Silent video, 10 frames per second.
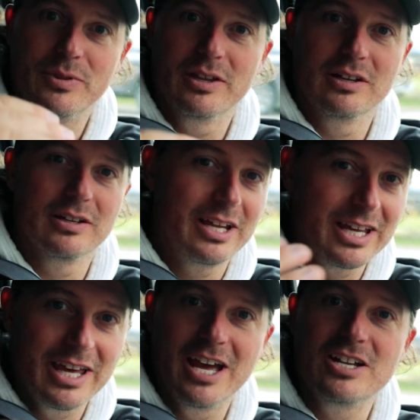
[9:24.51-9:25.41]
the
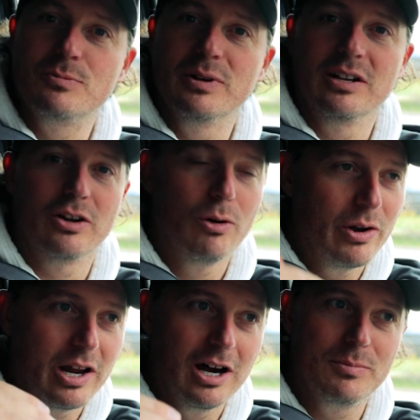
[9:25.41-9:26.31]
engagement
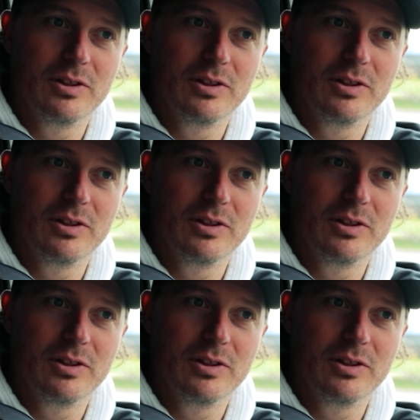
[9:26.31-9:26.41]
going up,